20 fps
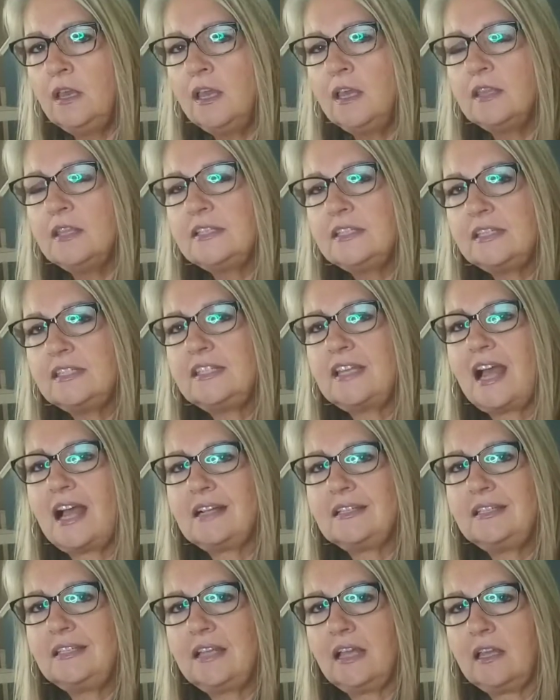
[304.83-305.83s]
This is
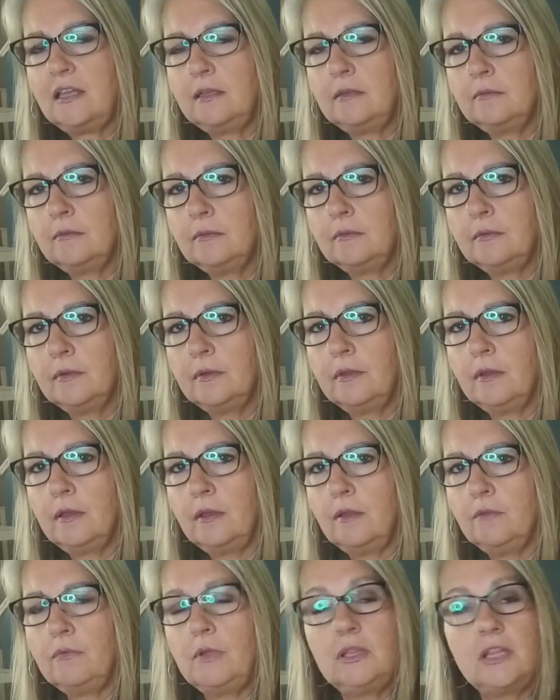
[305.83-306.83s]
toxic
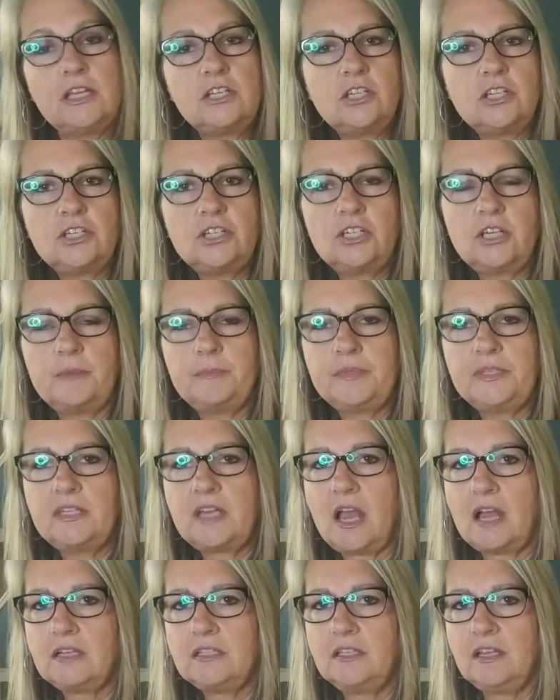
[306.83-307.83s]
relationships,
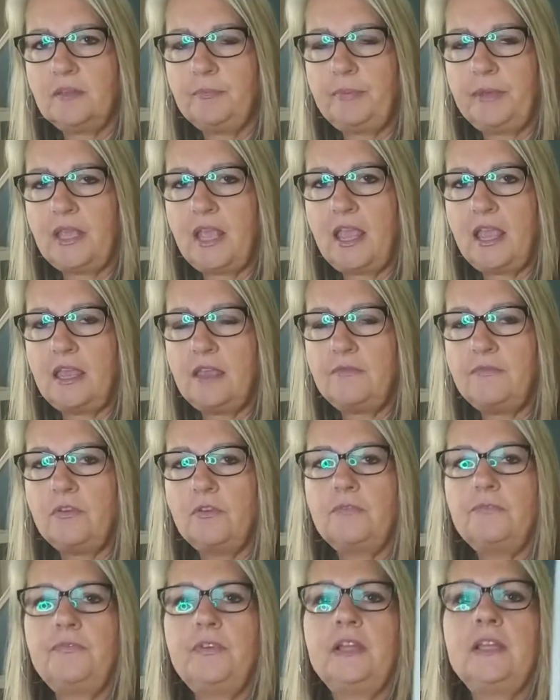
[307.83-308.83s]
toxic
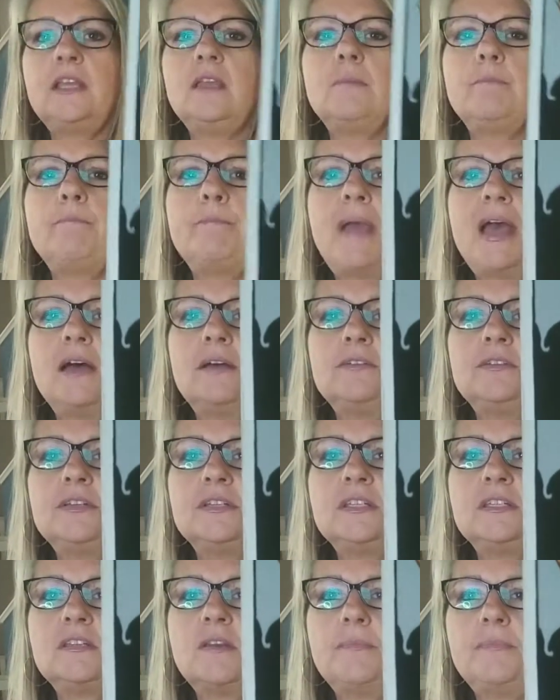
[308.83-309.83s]
behavior, feeling bound to
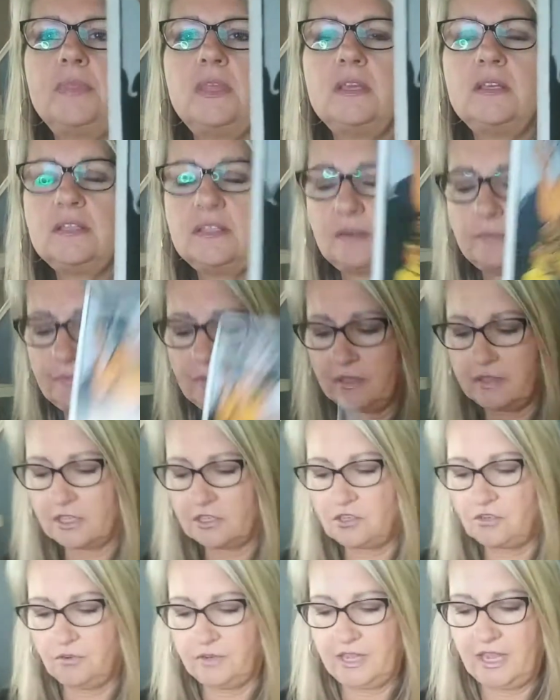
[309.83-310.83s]
something, something
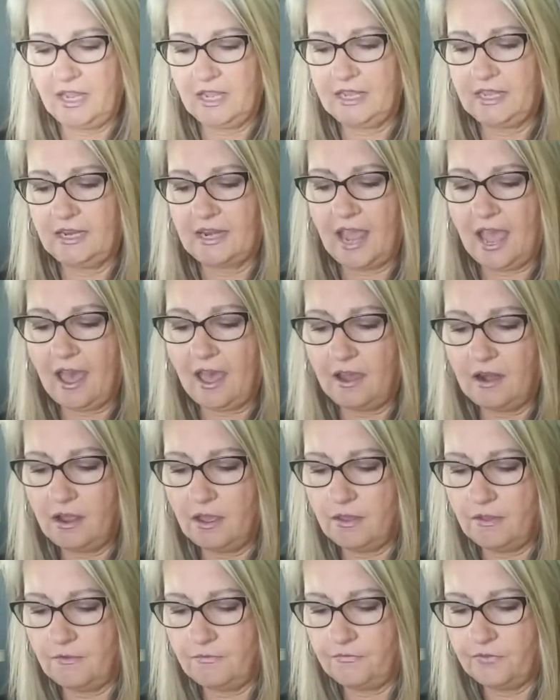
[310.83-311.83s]
that you can't get out
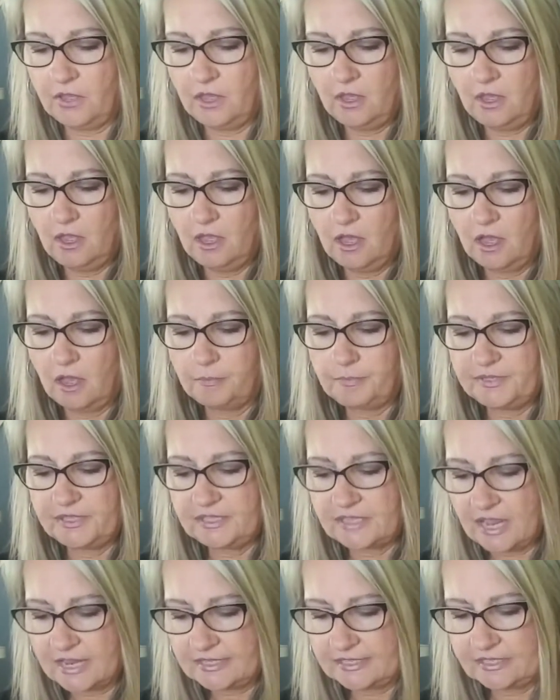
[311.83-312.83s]
of,
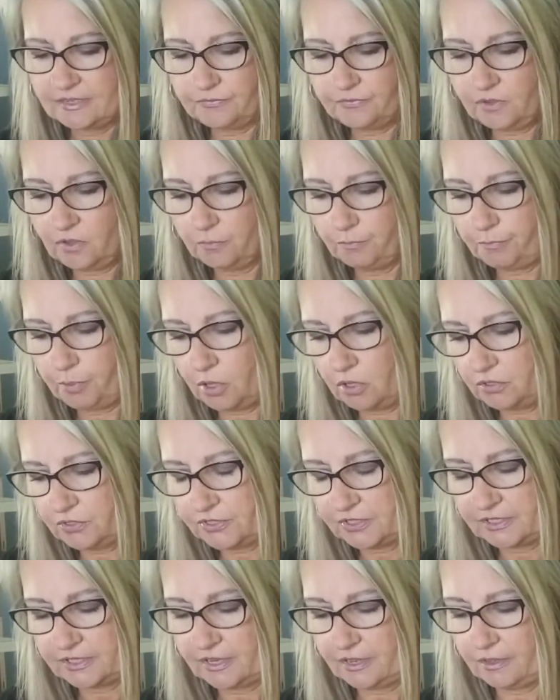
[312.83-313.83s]
obsessive,
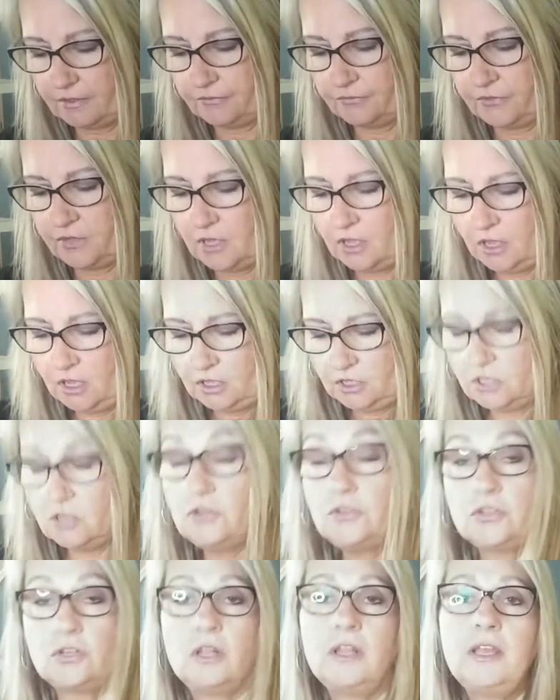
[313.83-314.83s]
compulsive,
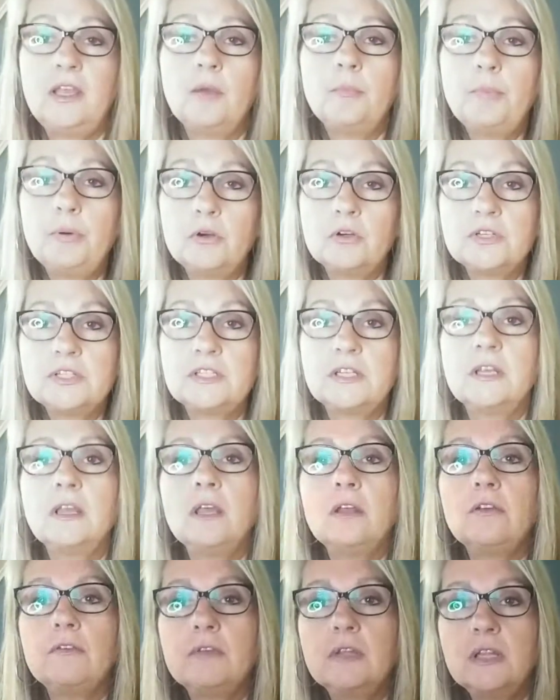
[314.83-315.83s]
usually a
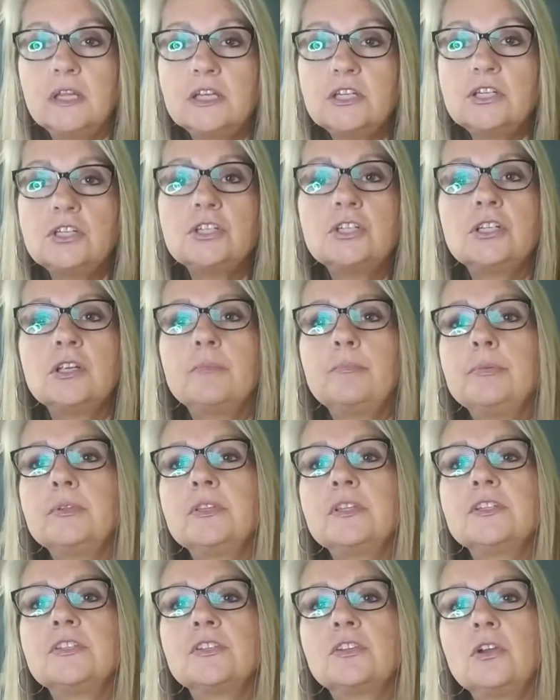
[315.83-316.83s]
person, a relationship,
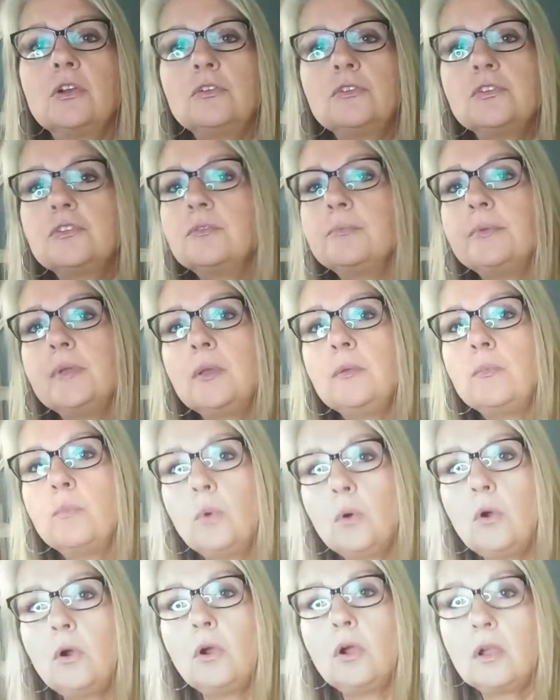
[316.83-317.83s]
but this could also be
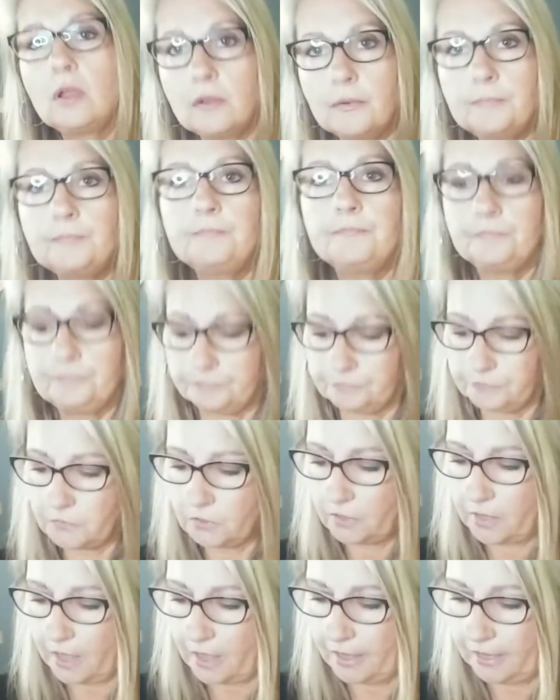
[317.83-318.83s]
work.
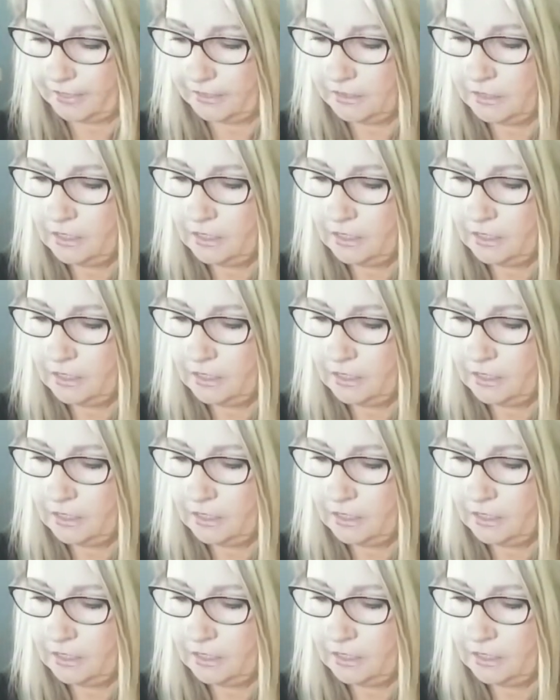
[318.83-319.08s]
Okay,